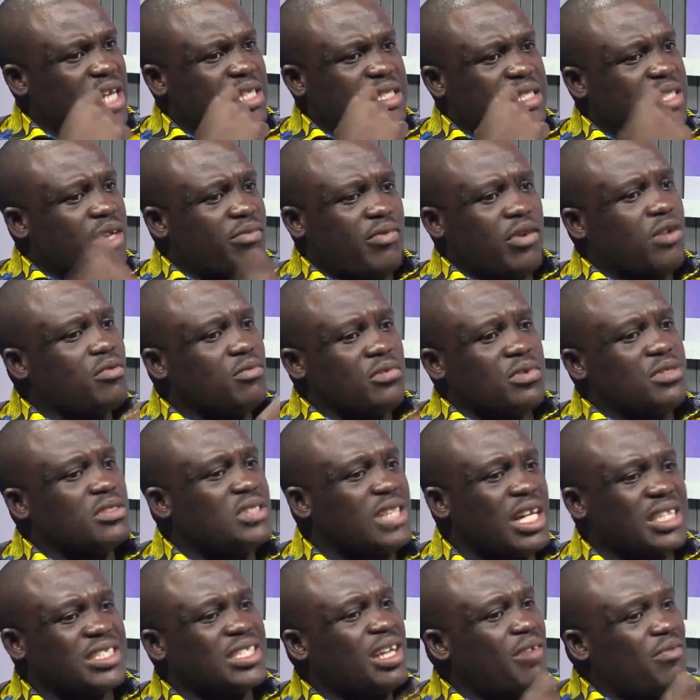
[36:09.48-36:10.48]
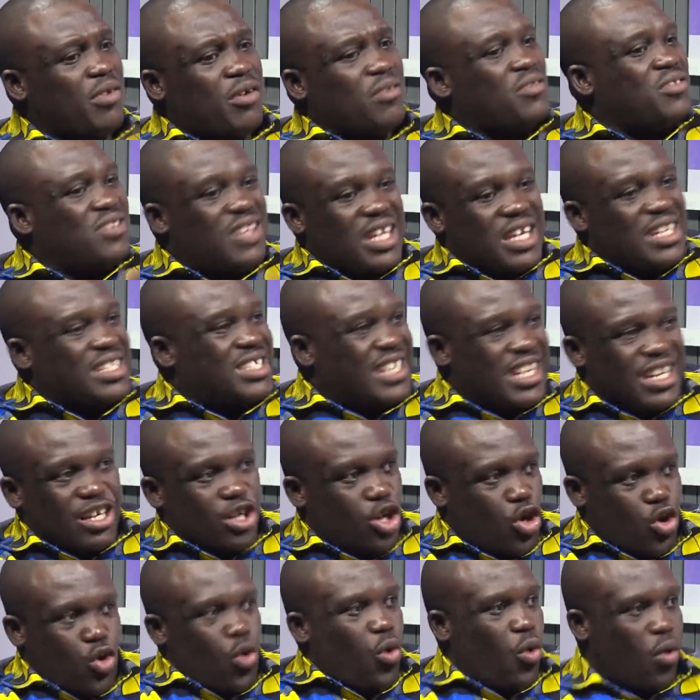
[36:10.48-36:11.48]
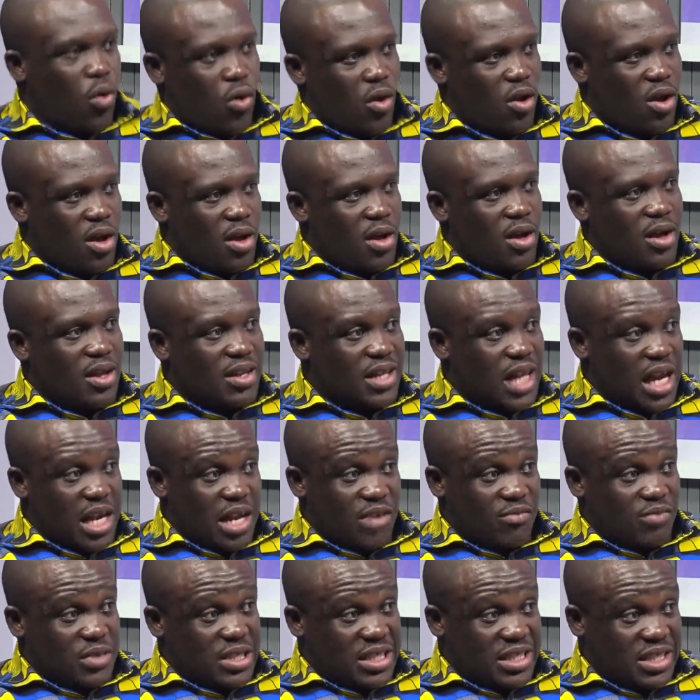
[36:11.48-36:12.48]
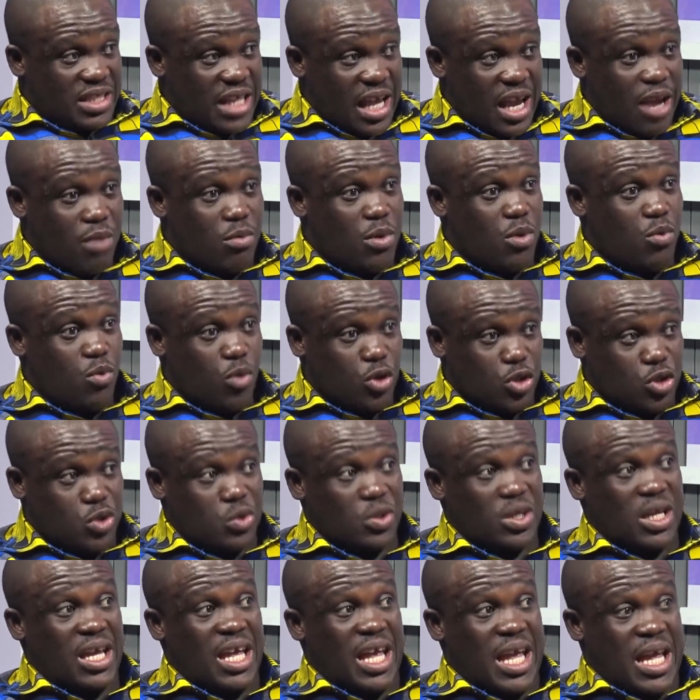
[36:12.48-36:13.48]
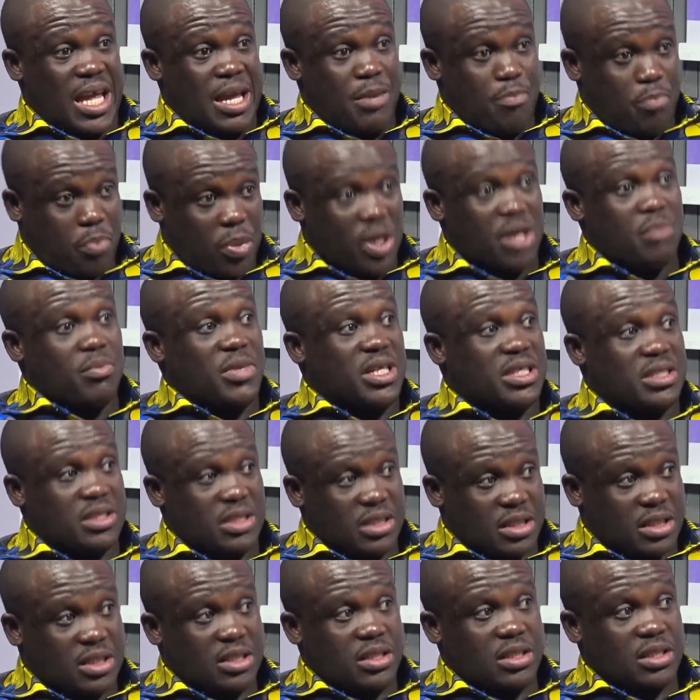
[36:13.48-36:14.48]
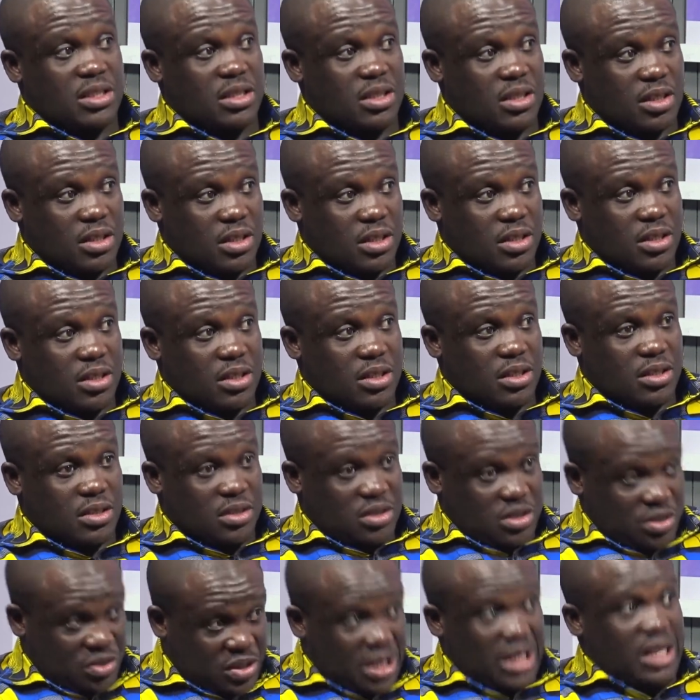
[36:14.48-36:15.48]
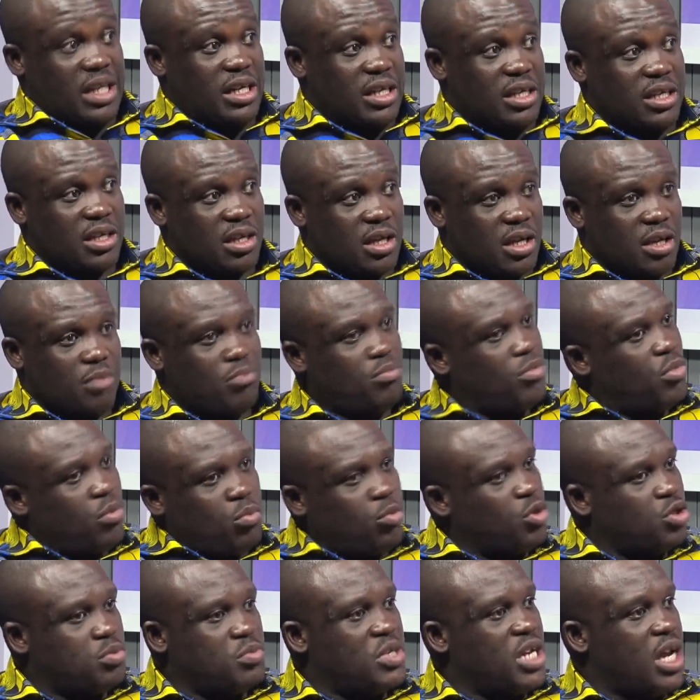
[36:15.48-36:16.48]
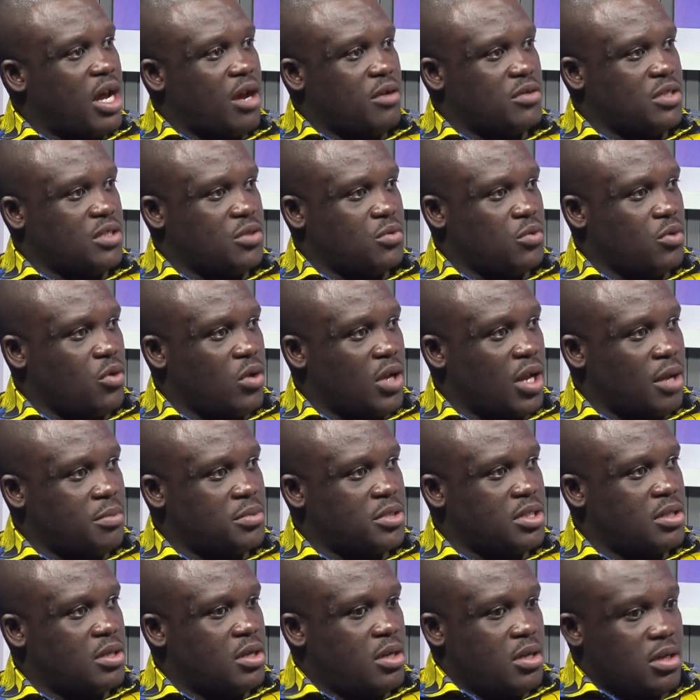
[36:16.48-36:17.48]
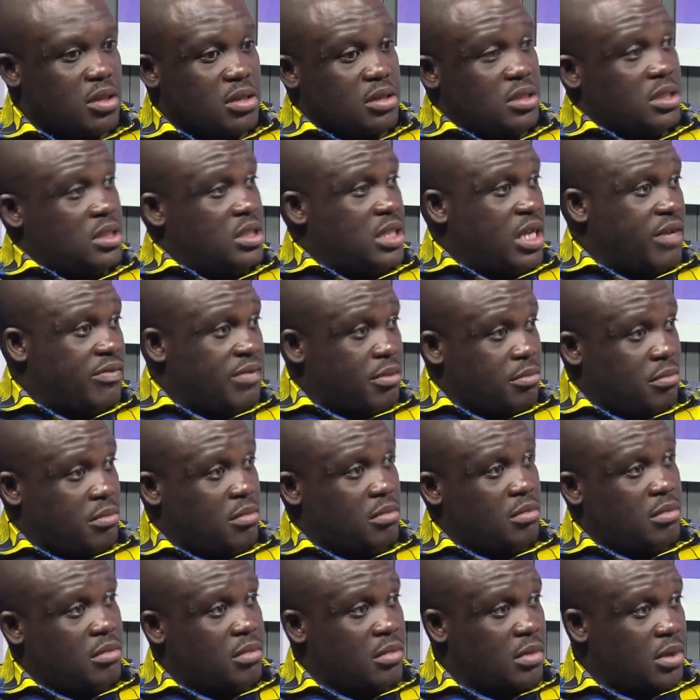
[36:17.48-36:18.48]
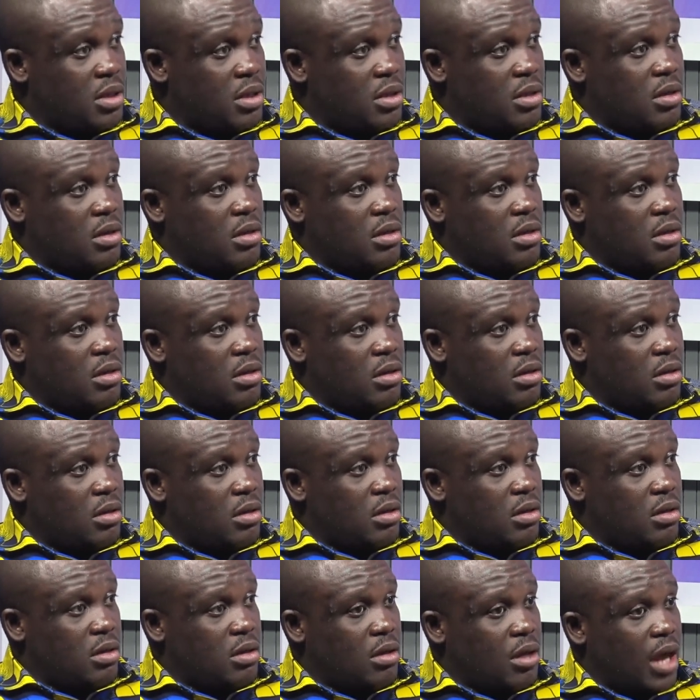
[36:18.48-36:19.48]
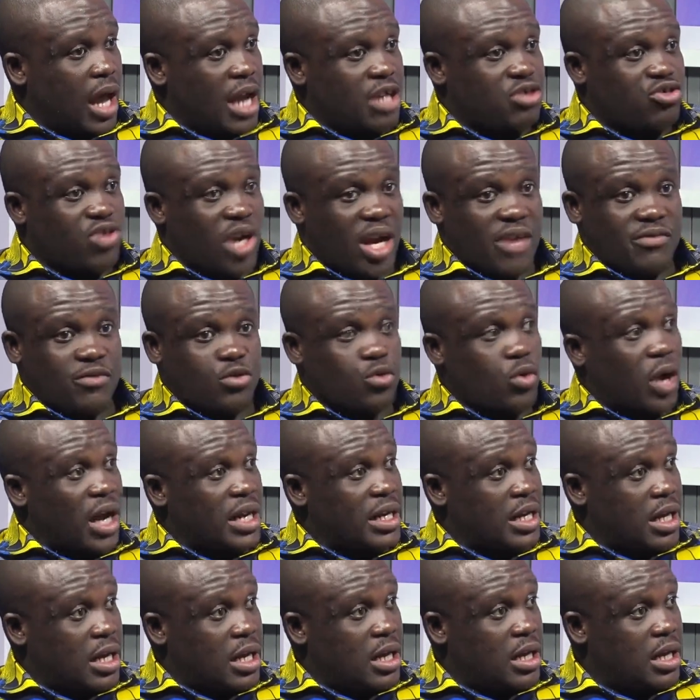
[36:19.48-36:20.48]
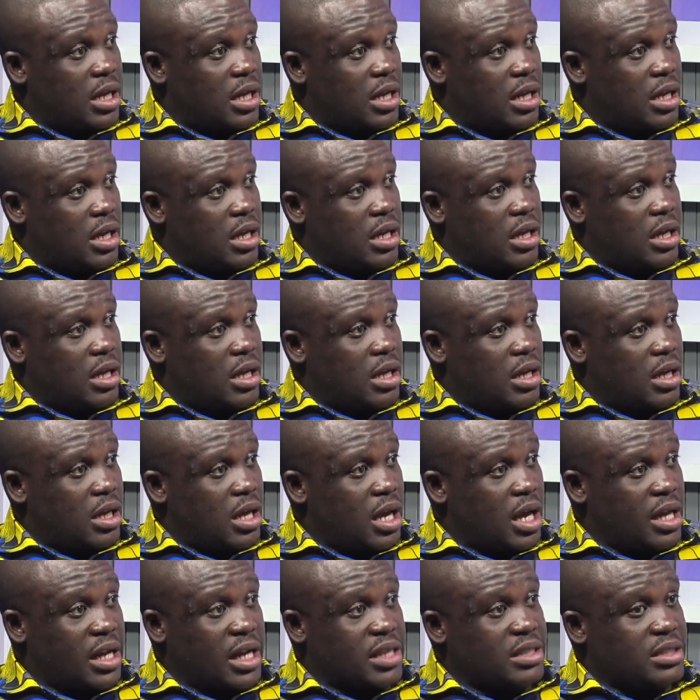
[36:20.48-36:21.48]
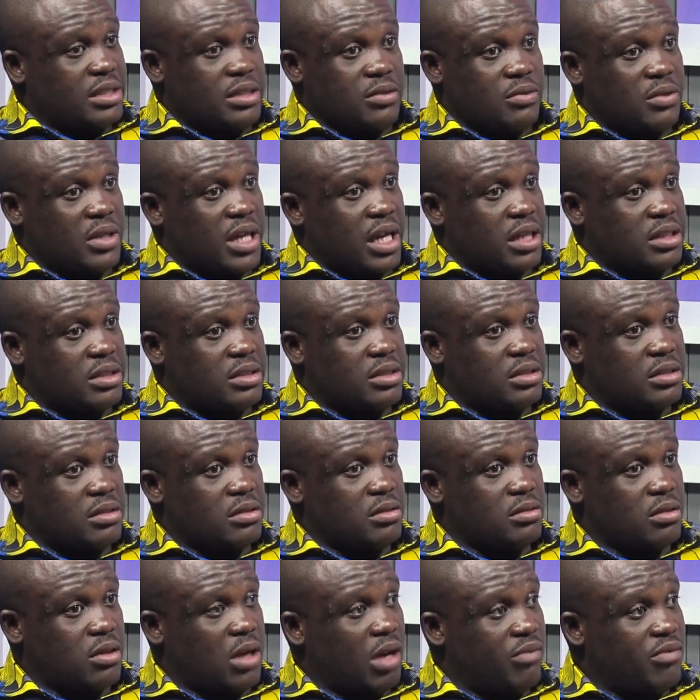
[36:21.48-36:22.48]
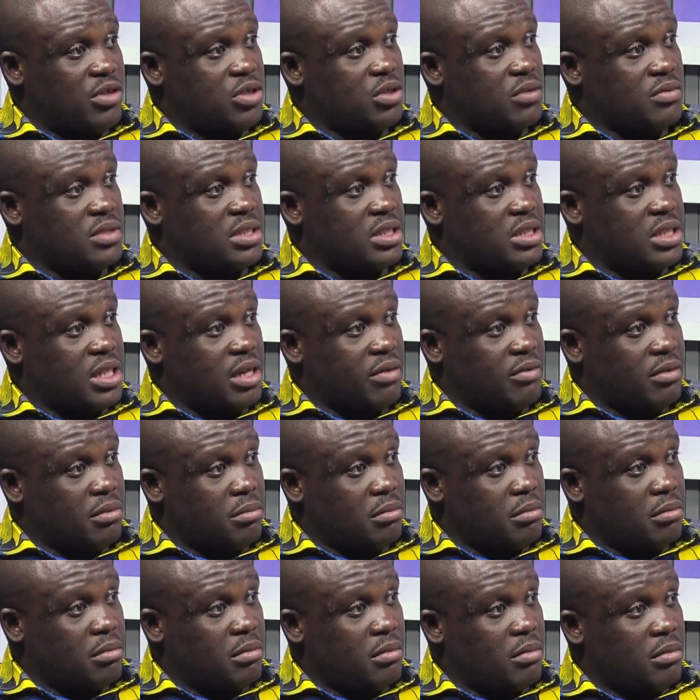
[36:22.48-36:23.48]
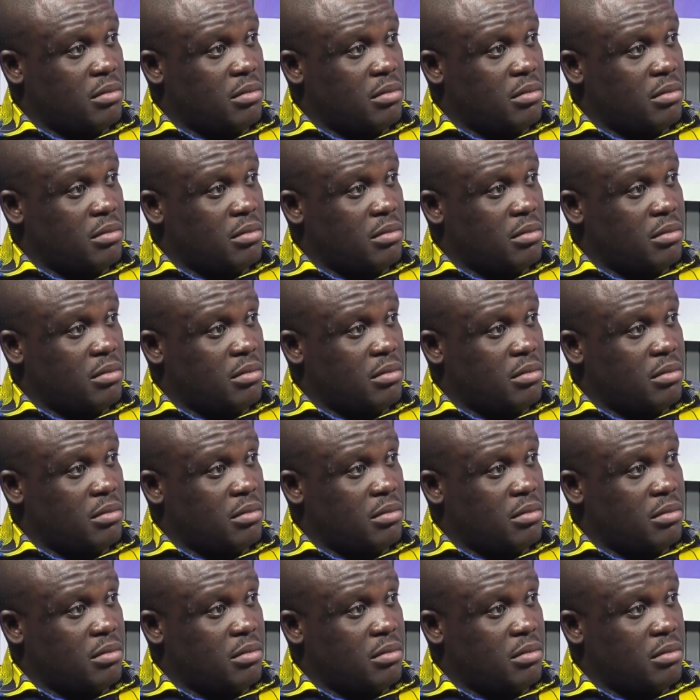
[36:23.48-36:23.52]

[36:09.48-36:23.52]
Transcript: There are several, there are several things in the law that if we say we want to implement strictly, mm. most media houses will collapse. C T F M. I drive to Adan and I still get coverage of C T F M.